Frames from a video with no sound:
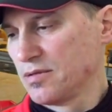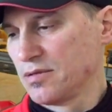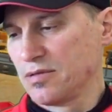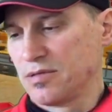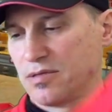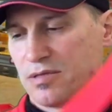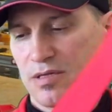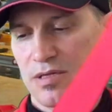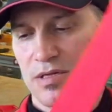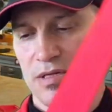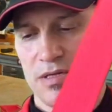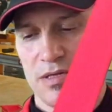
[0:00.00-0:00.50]

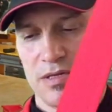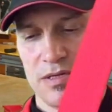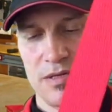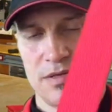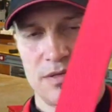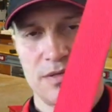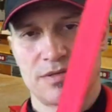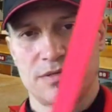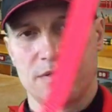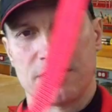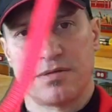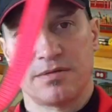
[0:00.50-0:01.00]
Okay,
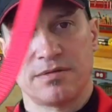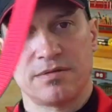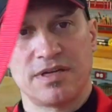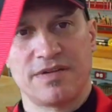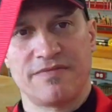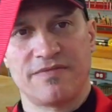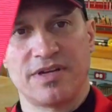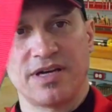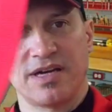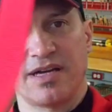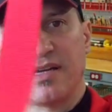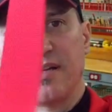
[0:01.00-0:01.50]
so
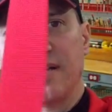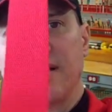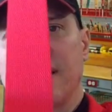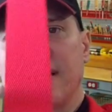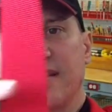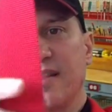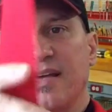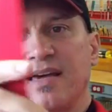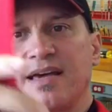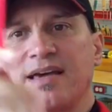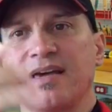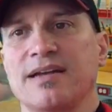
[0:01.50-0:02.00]
I've got it
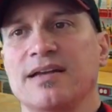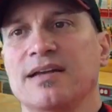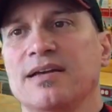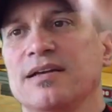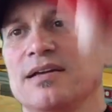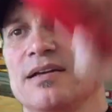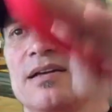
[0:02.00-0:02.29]
like that.